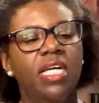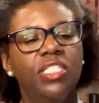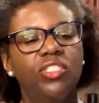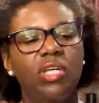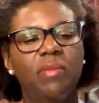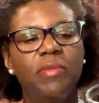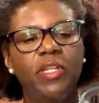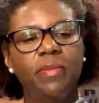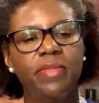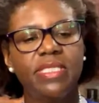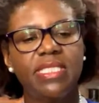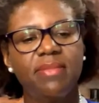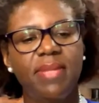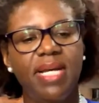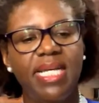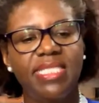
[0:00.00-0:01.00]
So I'm gonna put
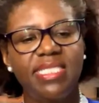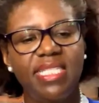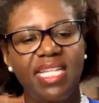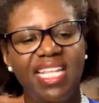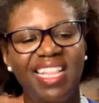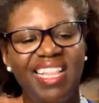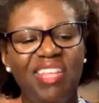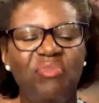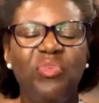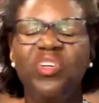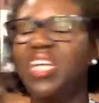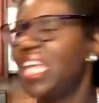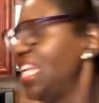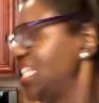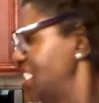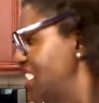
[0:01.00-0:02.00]
some ice in it and then we'll
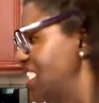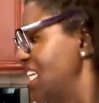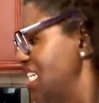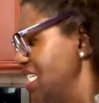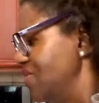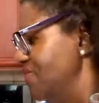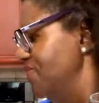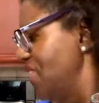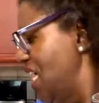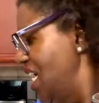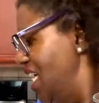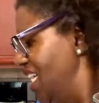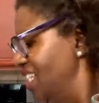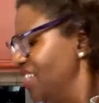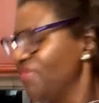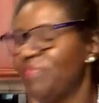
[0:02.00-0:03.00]
get some
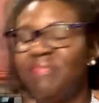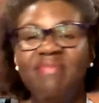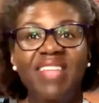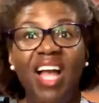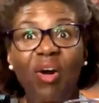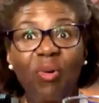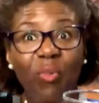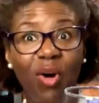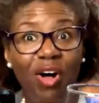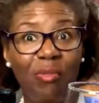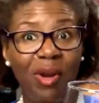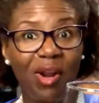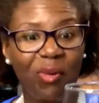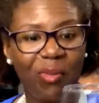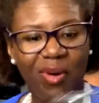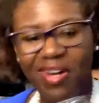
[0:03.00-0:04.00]

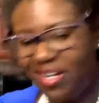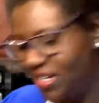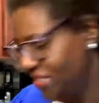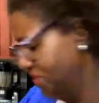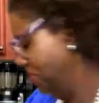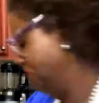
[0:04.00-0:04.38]
Walmart water.